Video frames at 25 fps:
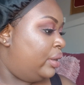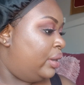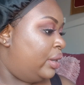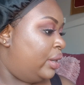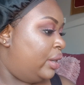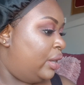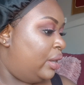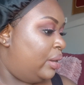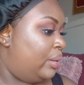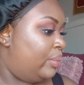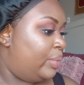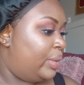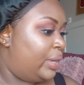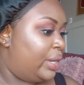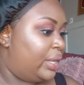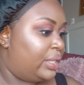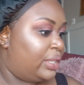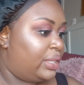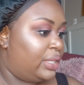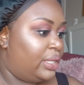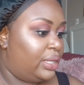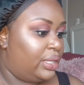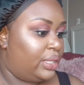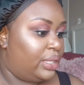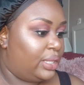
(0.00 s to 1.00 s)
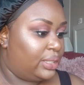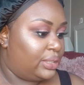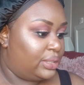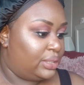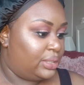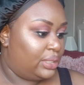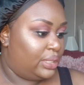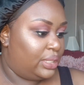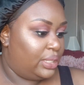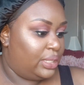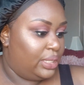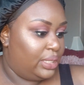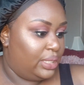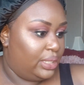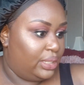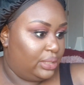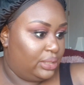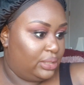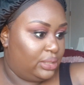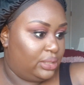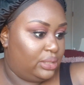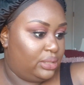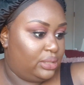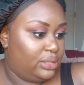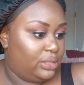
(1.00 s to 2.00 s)
And I think that's it.
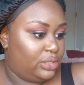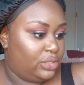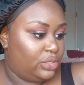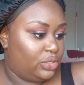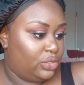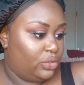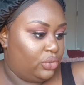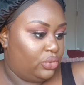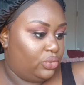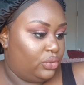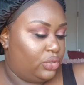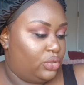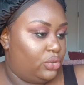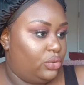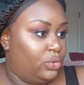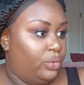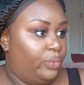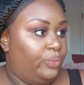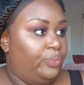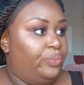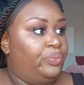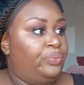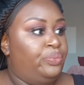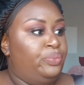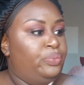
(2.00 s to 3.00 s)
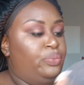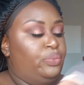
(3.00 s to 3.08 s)
So cool.